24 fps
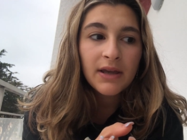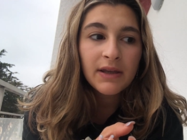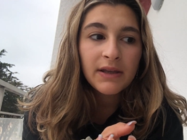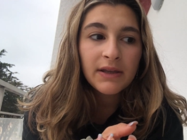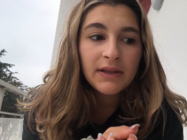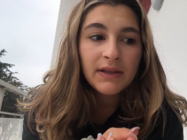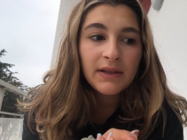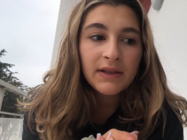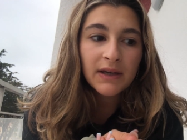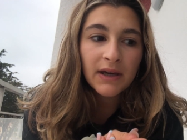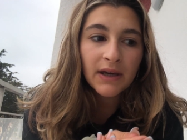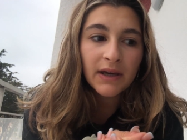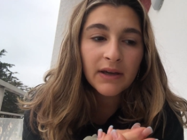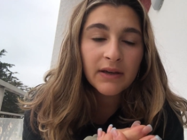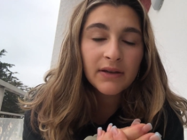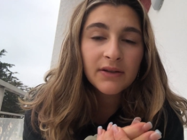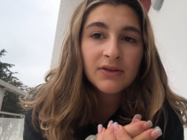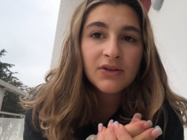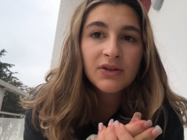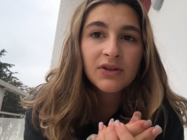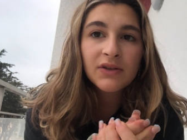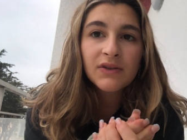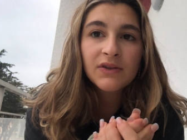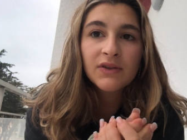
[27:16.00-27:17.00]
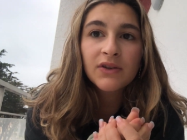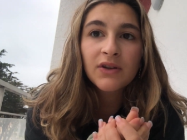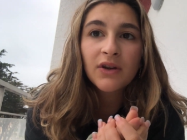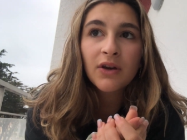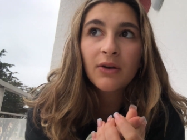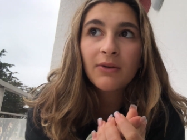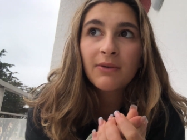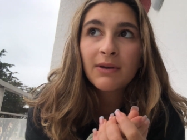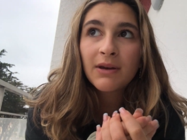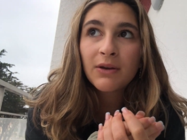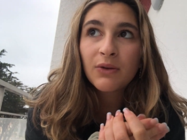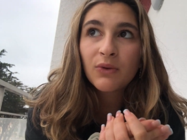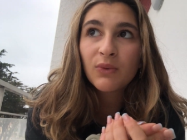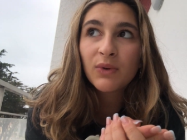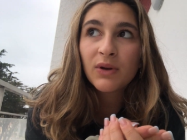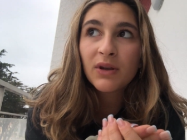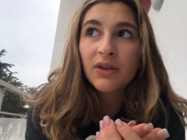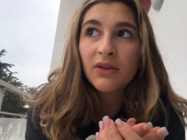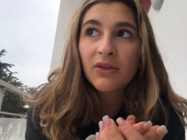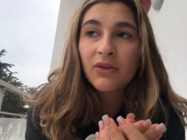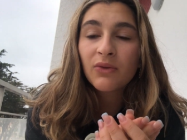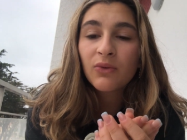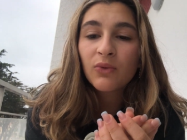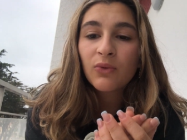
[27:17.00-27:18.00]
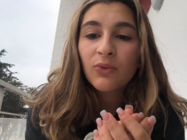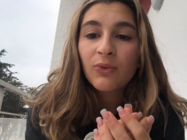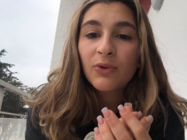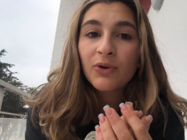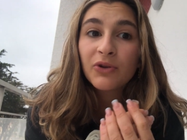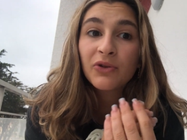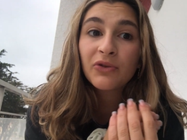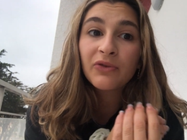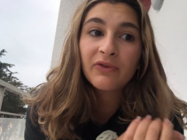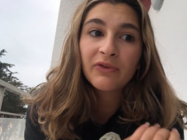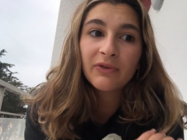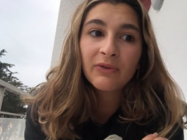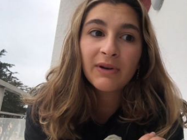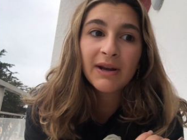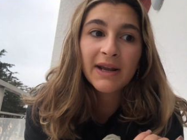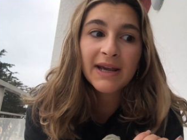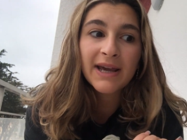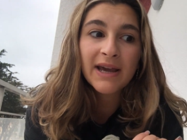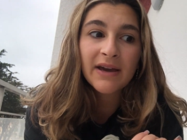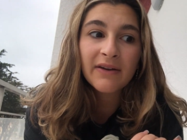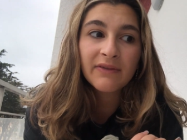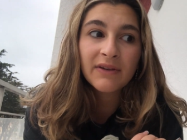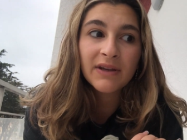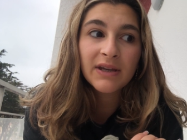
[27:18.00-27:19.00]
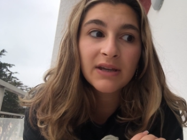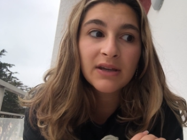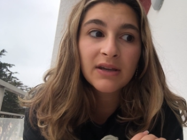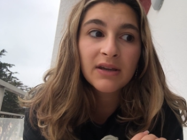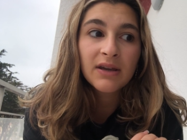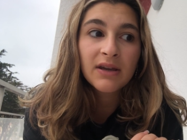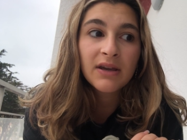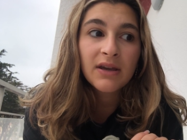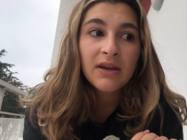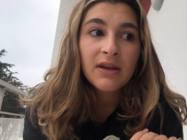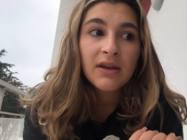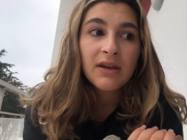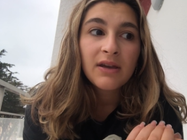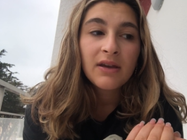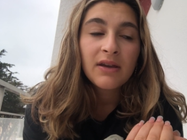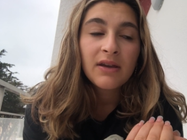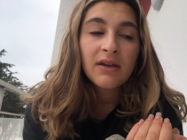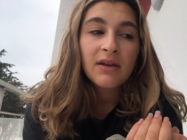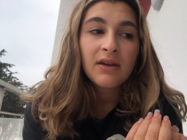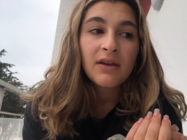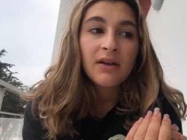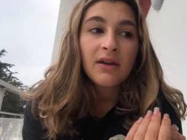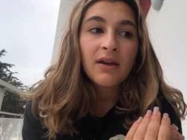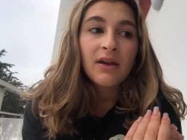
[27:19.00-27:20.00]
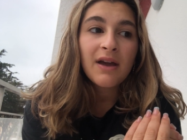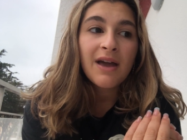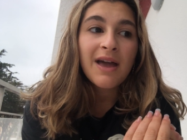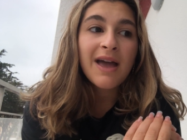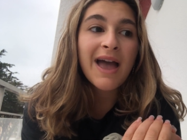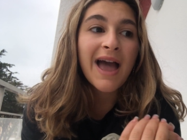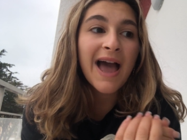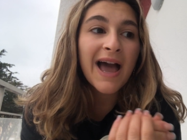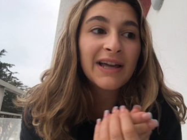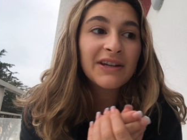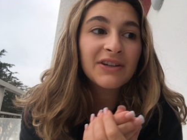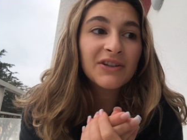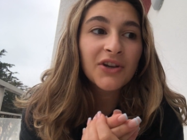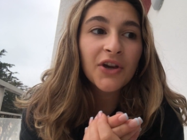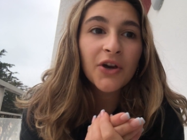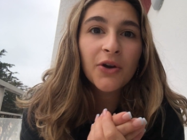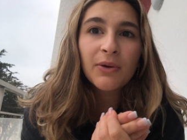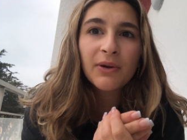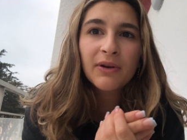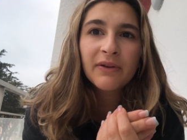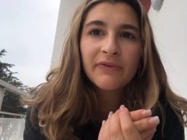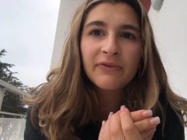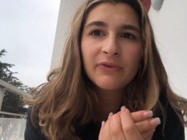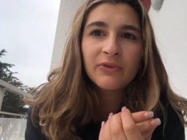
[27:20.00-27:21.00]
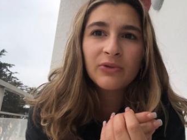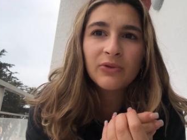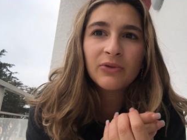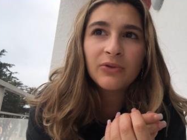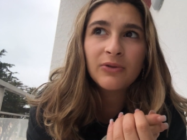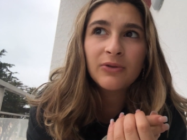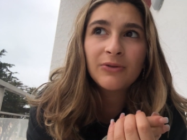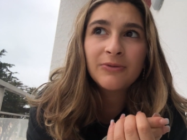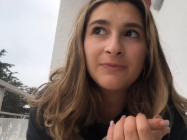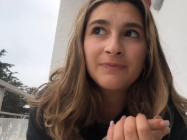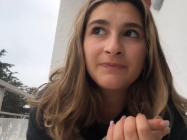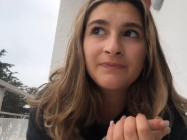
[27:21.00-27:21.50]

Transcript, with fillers: yeah, just going with what you feel like having and going for